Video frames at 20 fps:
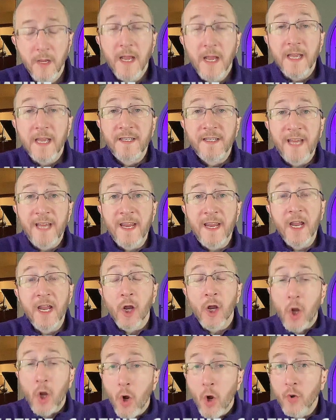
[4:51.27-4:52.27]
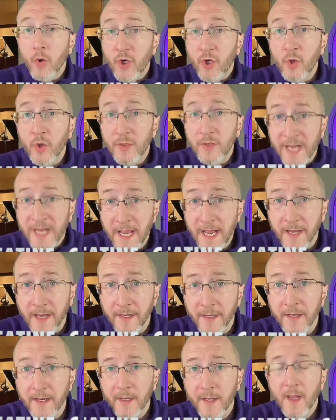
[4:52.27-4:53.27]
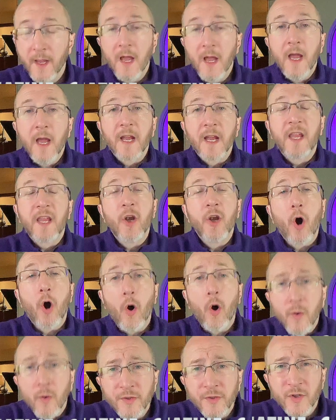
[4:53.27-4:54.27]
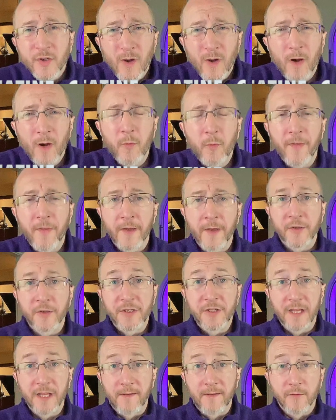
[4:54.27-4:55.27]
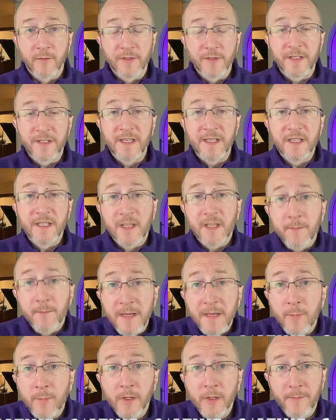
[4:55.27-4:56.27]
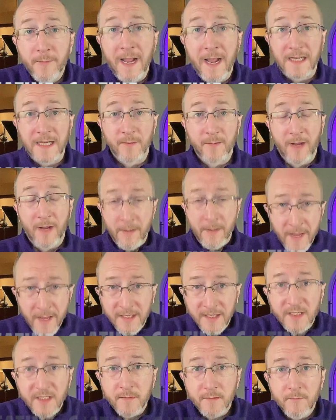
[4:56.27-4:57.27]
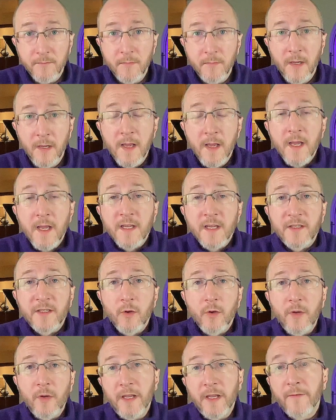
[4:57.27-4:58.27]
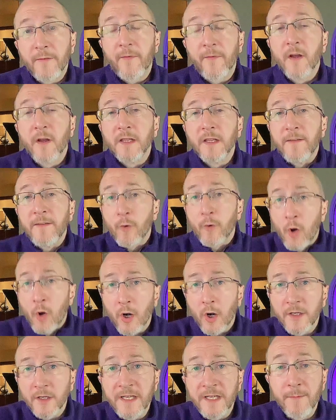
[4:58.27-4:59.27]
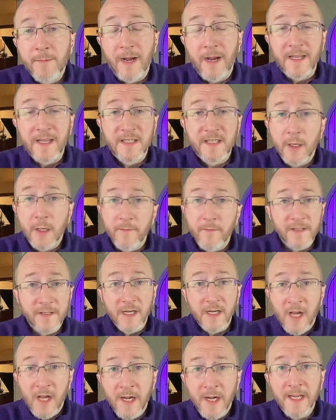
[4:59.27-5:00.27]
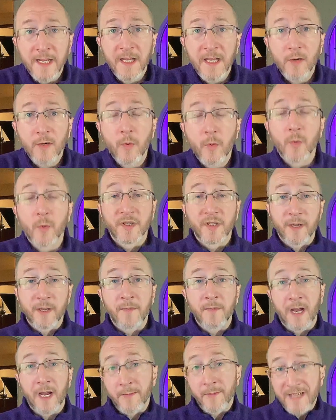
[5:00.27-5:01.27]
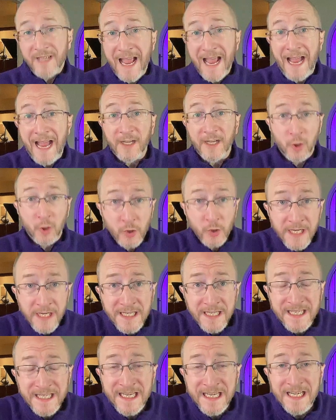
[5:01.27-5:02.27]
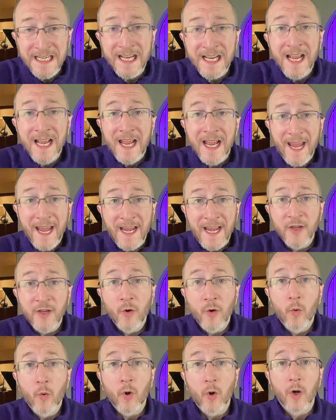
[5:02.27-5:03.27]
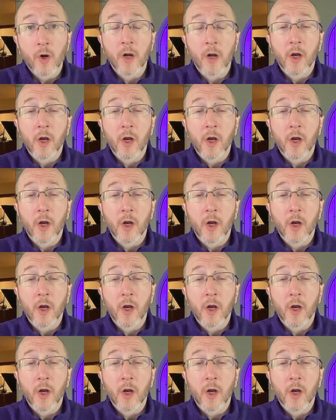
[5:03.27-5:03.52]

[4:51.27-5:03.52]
and taking CoQ10 can also help with energy levels in some people impacted by MS. So if levocarnitine by itself isn't cutting it, we will sometimes add creatine and or